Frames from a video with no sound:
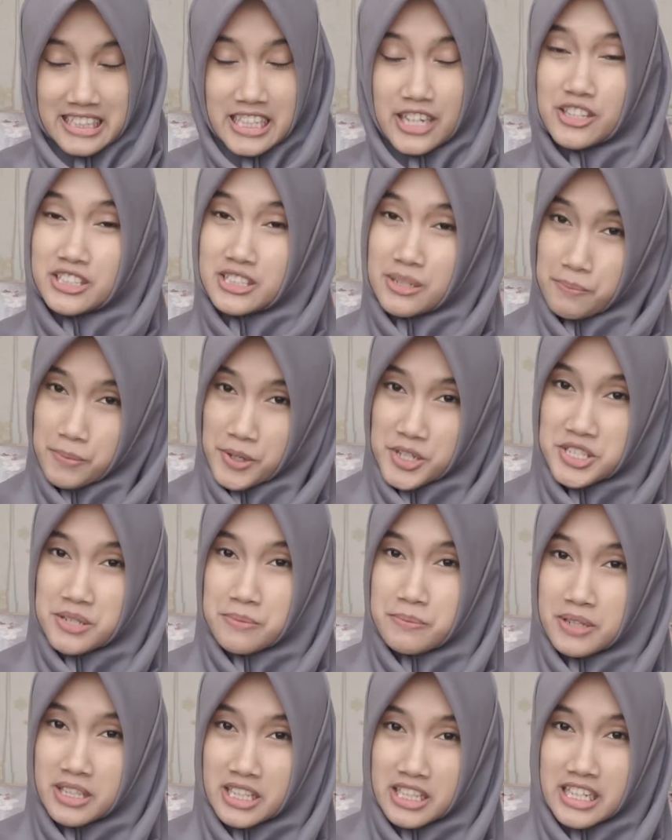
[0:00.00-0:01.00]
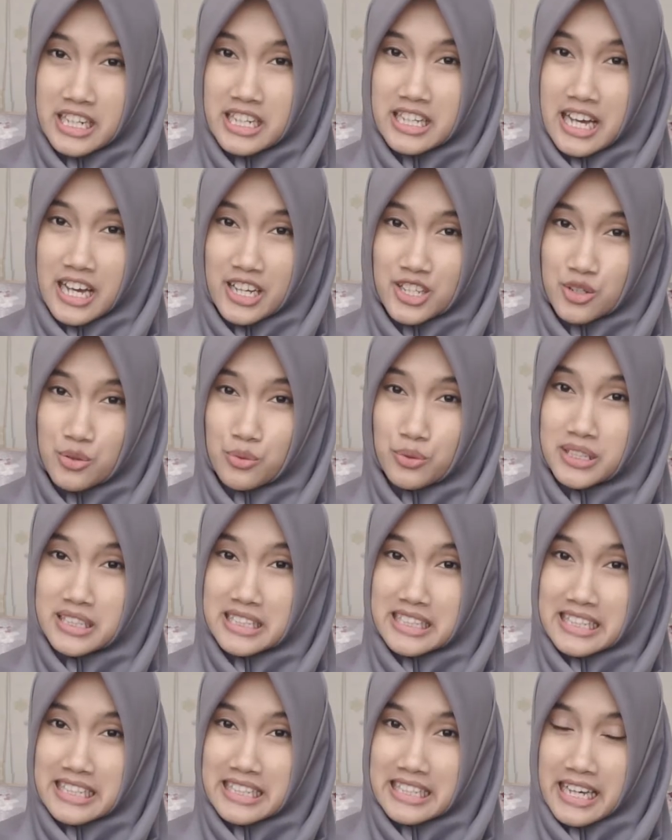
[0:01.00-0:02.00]
there's a possibility that you
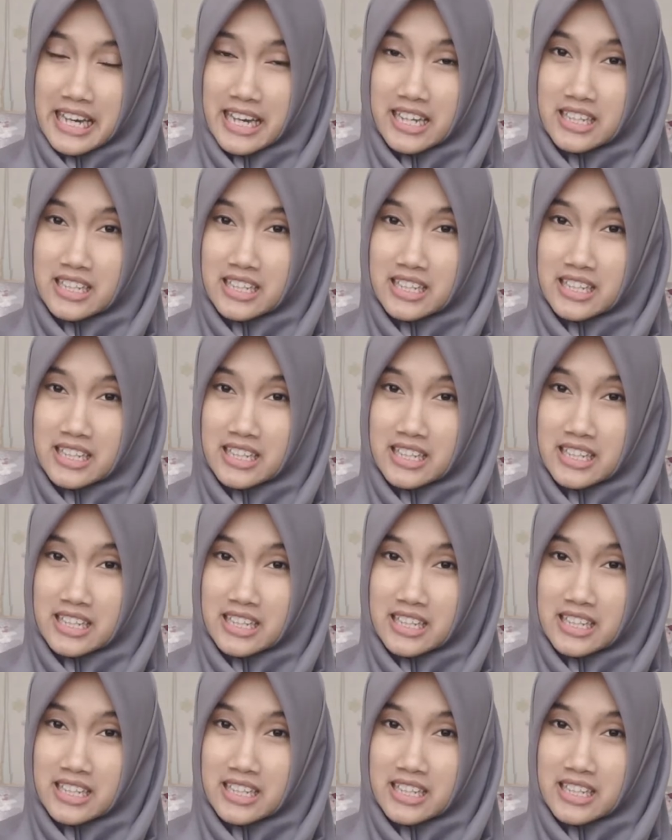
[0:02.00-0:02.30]
will get